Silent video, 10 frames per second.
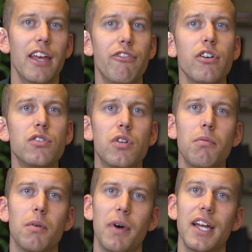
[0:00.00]
If you're
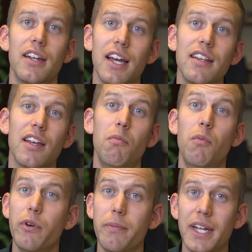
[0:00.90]
troubled by nighttime
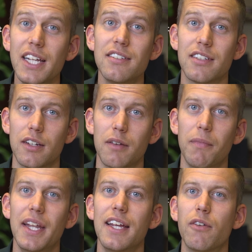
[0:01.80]
rumination,
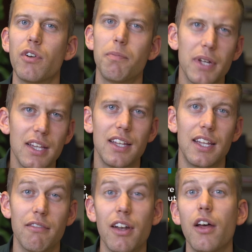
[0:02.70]
meaning
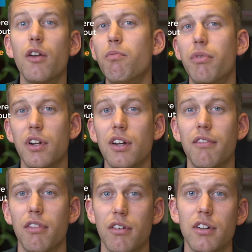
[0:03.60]
repetitive and
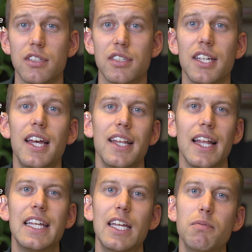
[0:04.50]
unproductive thoughts
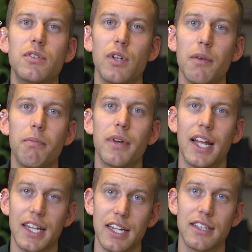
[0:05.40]
that keeps you up
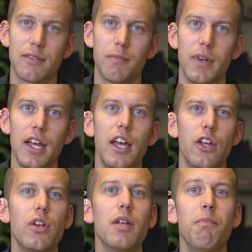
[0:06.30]
at night,
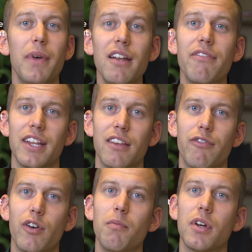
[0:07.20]
you can benefit
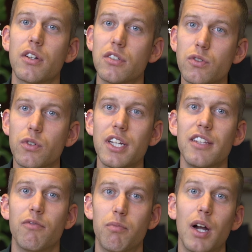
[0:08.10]
from
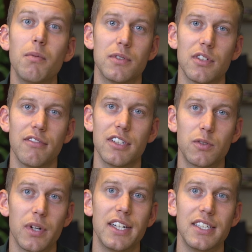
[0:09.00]
constructive problem-solving
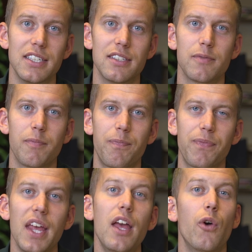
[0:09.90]
strategies.
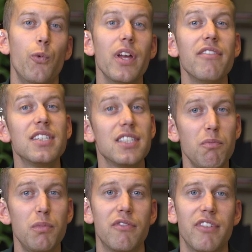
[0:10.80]
We have a
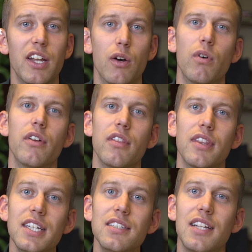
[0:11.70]
separate video
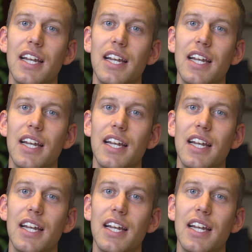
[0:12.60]
on this